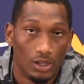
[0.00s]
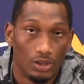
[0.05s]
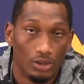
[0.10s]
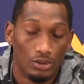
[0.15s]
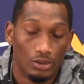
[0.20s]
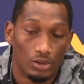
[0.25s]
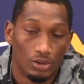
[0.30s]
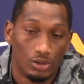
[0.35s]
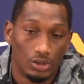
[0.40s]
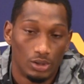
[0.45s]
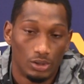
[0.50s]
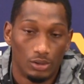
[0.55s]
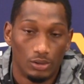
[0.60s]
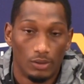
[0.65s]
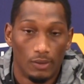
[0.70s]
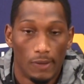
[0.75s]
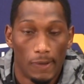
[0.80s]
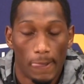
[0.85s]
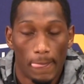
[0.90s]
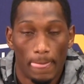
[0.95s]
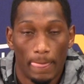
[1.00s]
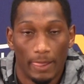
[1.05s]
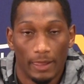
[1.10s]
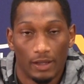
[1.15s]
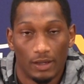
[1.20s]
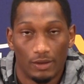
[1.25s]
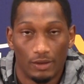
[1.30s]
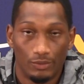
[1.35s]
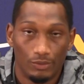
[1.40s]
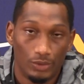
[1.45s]
You know, so
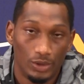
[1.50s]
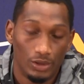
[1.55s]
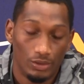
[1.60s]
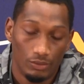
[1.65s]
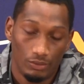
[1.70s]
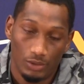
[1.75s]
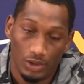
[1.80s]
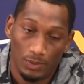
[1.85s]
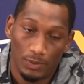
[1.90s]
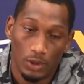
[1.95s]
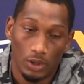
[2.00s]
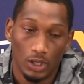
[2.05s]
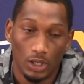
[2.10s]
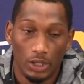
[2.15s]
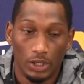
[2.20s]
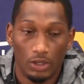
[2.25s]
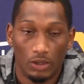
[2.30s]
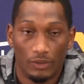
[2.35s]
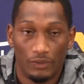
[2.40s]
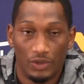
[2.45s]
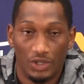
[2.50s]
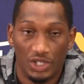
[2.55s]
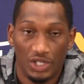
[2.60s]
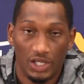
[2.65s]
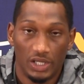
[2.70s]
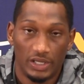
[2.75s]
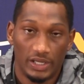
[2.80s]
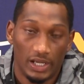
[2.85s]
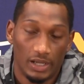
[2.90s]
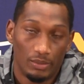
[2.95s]
we spoke a little on
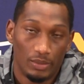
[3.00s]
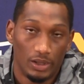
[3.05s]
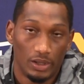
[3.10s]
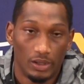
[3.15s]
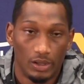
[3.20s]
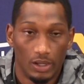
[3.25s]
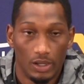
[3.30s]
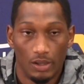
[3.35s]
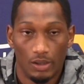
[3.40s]
Virginia Tech, but